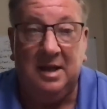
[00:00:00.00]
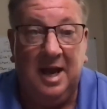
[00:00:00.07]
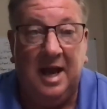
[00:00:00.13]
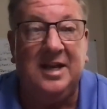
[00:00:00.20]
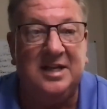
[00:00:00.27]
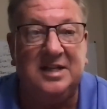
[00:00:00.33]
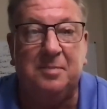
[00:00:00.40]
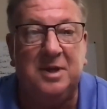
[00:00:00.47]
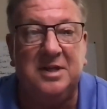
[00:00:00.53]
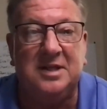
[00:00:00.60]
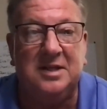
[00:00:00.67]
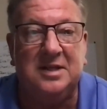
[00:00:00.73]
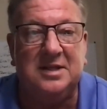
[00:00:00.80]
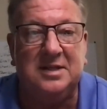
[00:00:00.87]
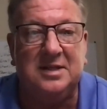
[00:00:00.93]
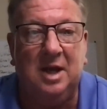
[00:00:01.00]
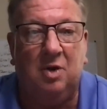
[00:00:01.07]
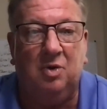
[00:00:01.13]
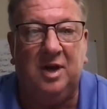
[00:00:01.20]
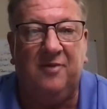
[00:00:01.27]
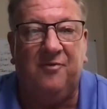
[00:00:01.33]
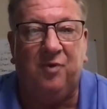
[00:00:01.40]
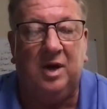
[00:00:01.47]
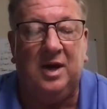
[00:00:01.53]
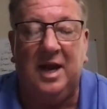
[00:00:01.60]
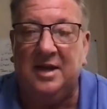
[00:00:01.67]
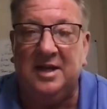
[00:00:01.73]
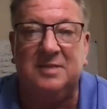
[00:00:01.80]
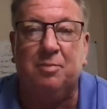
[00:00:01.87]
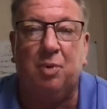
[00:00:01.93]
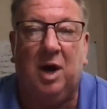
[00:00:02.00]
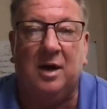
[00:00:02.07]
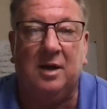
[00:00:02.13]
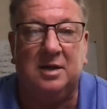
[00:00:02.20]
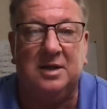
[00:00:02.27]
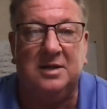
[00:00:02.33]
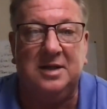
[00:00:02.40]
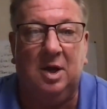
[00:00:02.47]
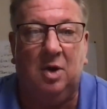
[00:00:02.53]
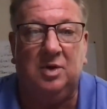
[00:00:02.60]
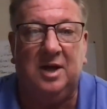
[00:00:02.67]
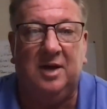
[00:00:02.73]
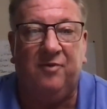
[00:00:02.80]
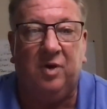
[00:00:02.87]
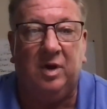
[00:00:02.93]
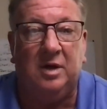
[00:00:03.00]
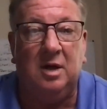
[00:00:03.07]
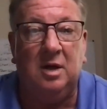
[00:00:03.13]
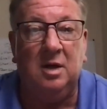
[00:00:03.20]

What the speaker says: And this business is no different, and this product is no different.